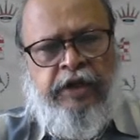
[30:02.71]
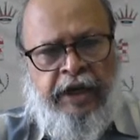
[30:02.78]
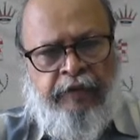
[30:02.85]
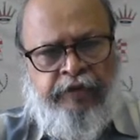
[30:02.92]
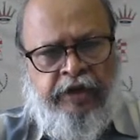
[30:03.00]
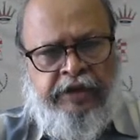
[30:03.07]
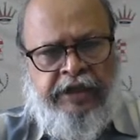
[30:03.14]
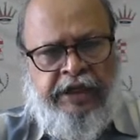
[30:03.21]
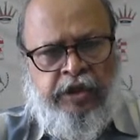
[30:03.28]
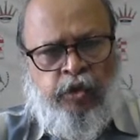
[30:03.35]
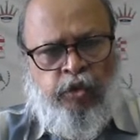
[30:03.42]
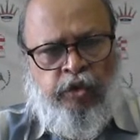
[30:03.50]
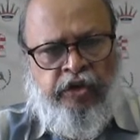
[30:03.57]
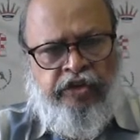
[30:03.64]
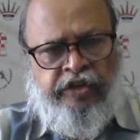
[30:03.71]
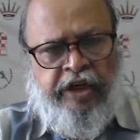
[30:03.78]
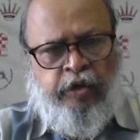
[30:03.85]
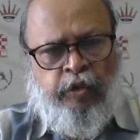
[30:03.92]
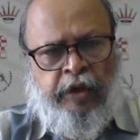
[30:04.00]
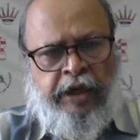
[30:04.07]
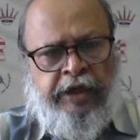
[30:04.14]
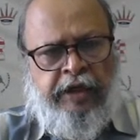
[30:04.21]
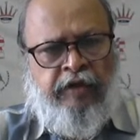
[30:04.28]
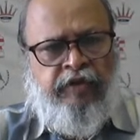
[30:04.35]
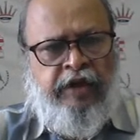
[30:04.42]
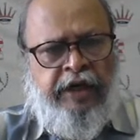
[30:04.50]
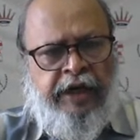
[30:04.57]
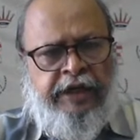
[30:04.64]
After that, the rook is there to cut off,
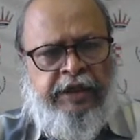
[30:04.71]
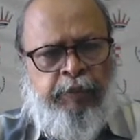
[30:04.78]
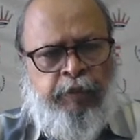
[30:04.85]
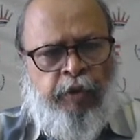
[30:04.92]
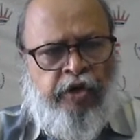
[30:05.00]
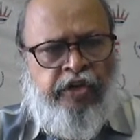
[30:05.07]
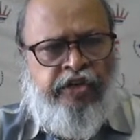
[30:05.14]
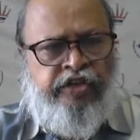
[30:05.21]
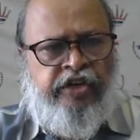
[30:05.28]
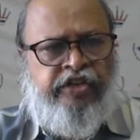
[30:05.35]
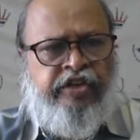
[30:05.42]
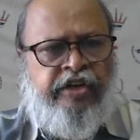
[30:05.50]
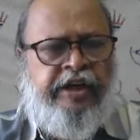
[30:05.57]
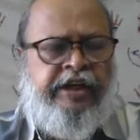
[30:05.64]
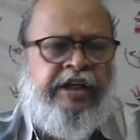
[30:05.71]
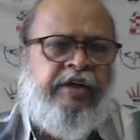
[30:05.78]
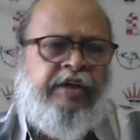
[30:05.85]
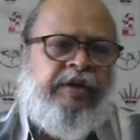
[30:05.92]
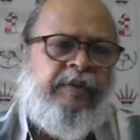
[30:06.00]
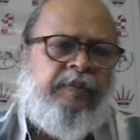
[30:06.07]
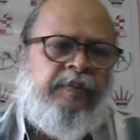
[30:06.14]
and the pawn is just running away.